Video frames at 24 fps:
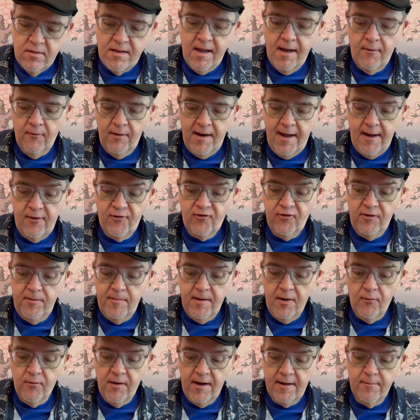That would actually be
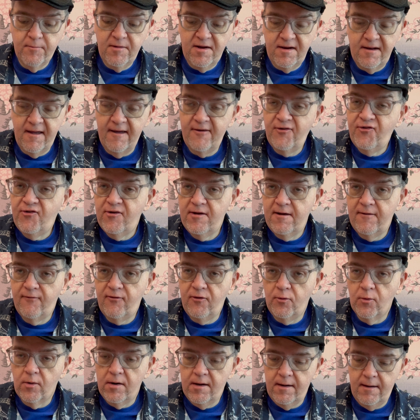a recommendation if
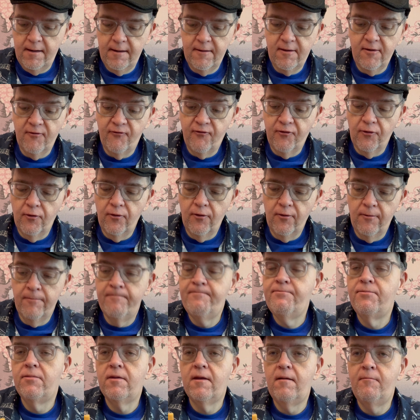you wanted to get the full
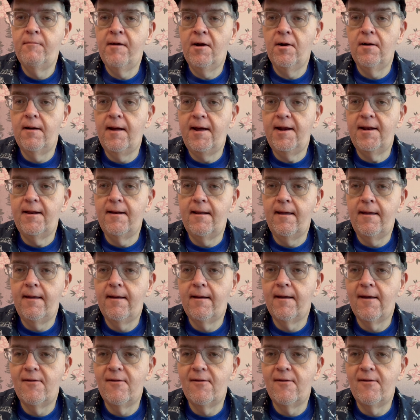marinated egg.